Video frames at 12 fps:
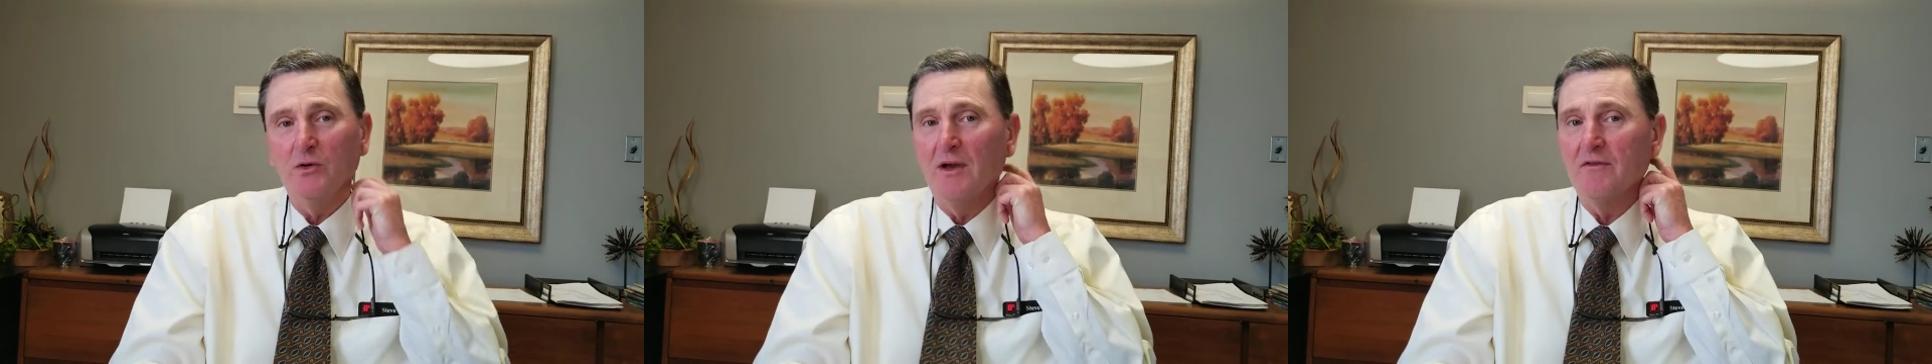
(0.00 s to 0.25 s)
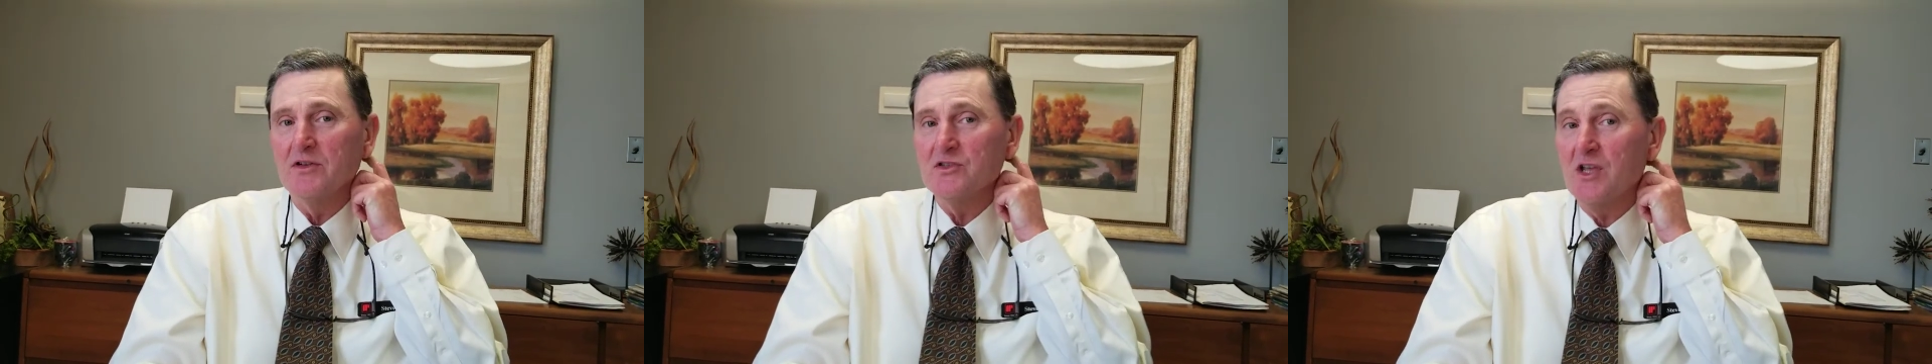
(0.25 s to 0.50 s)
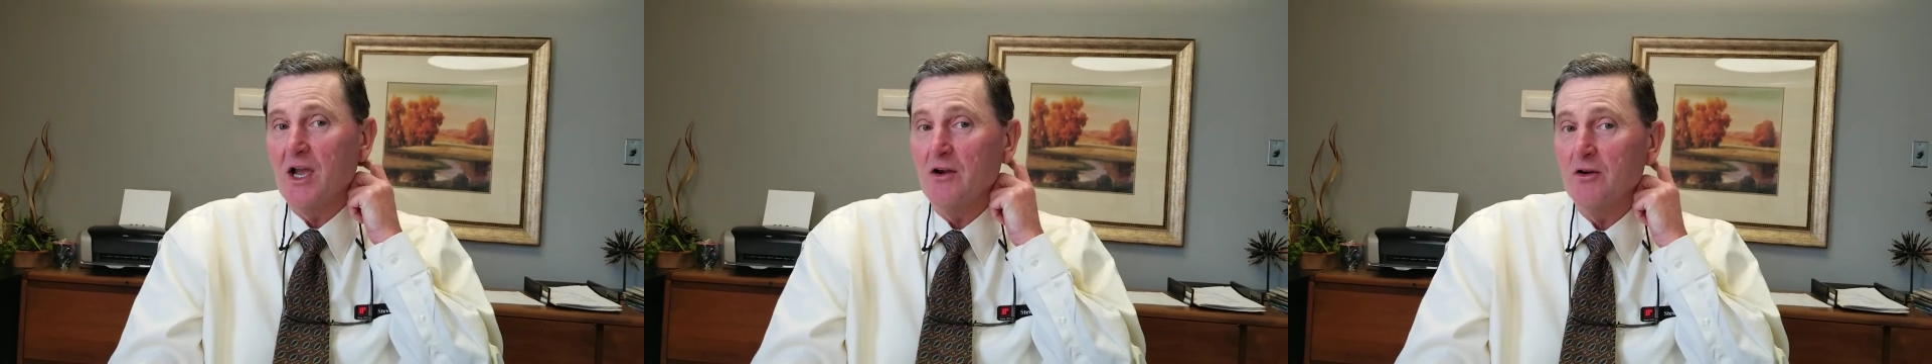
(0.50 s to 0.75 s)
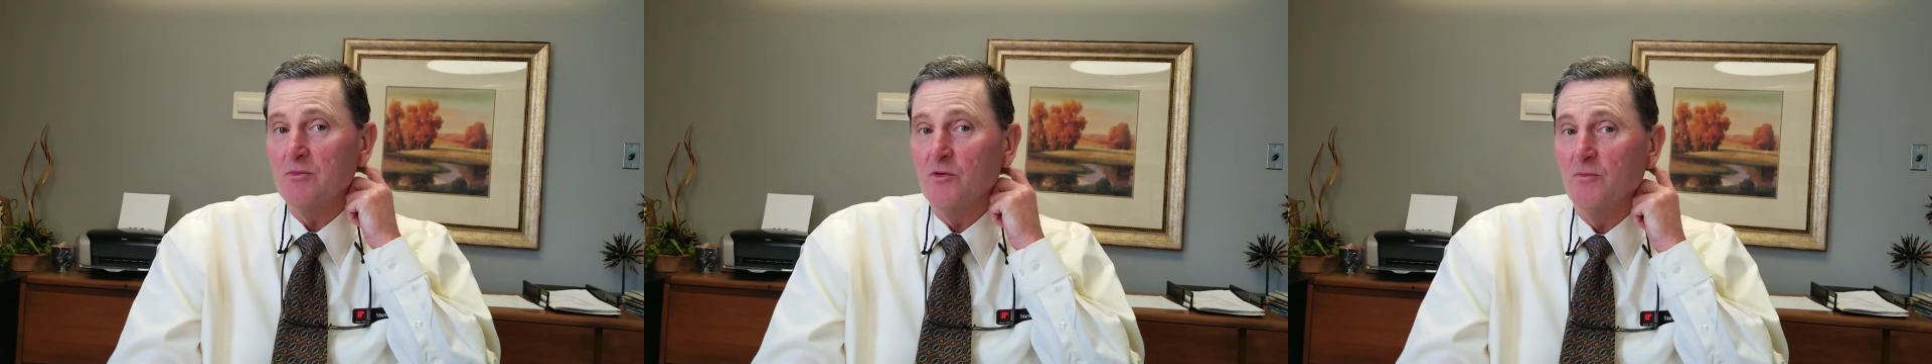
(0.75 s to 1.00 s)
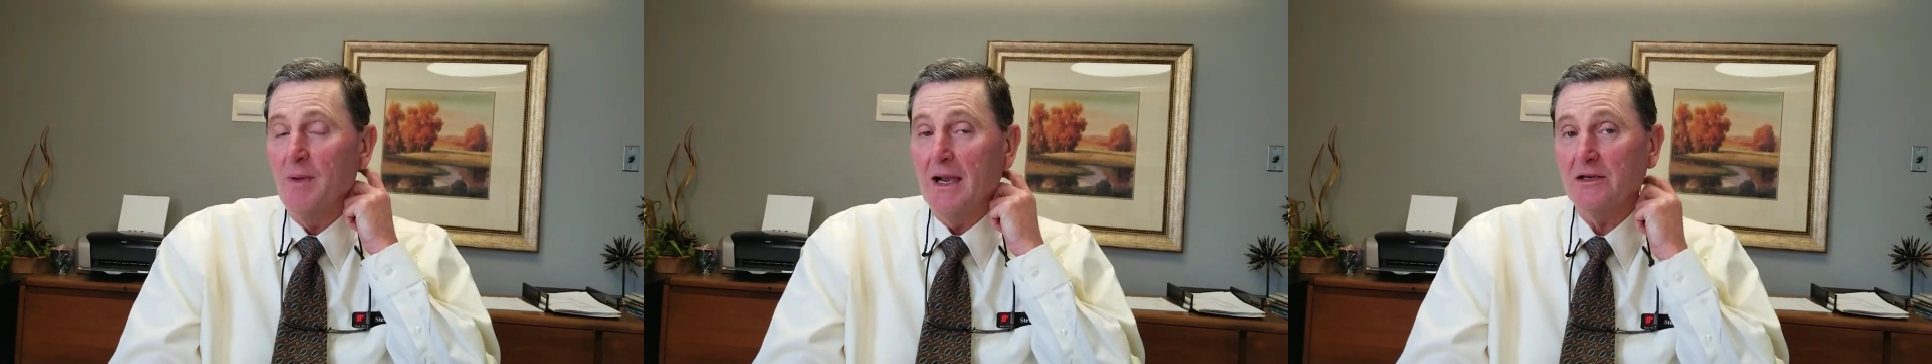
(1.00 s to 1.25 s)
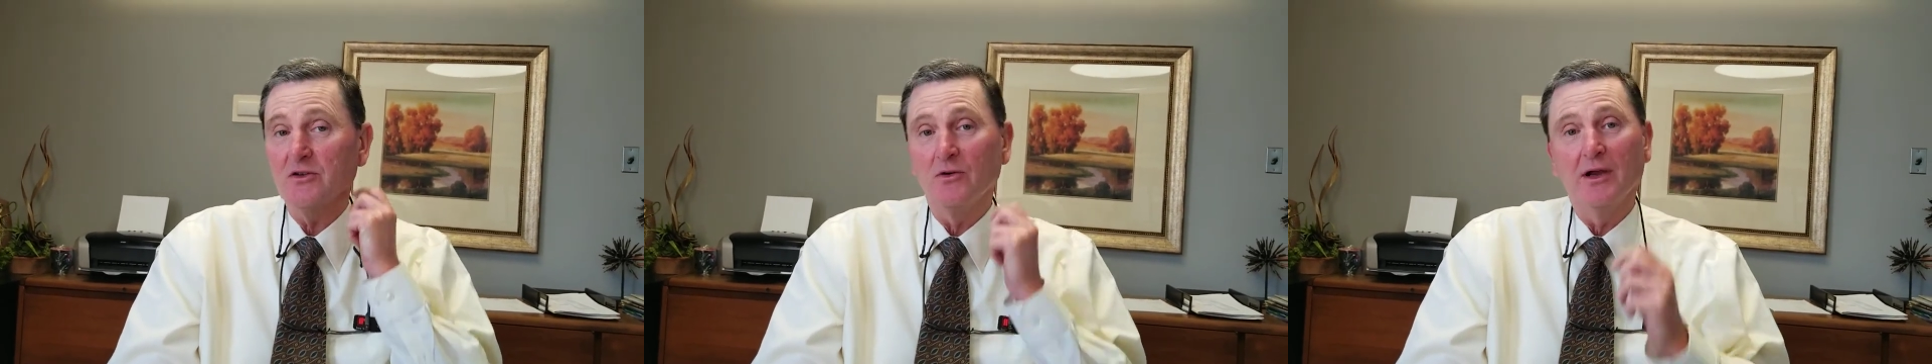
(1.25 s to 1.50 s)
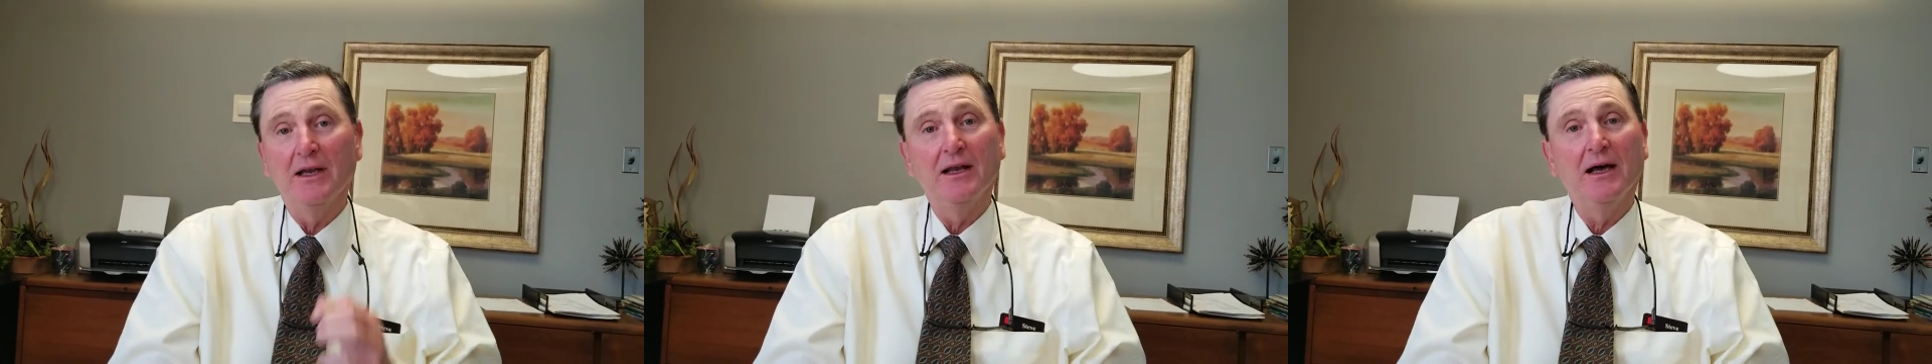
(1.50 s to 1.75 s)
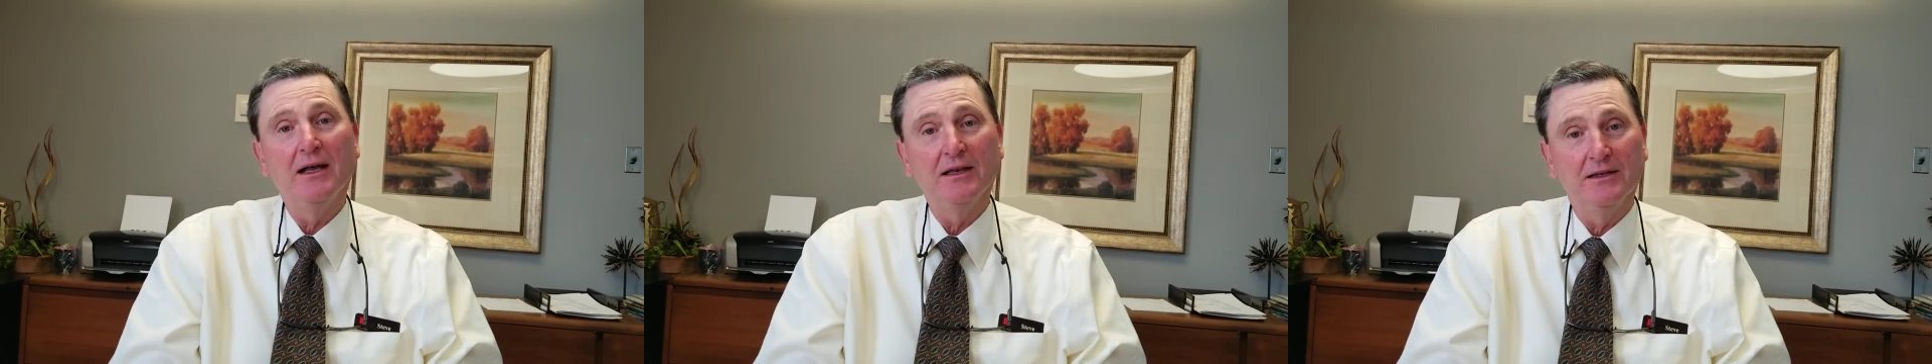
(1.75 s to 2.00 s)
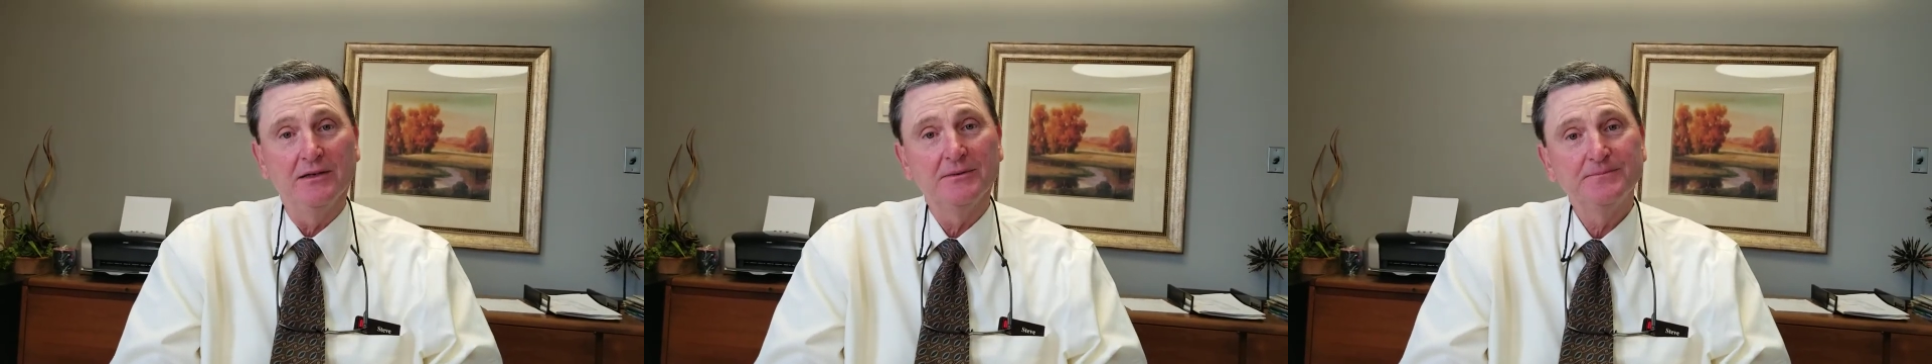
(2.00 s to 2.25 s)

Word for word: have a desire to move back to Grand Island.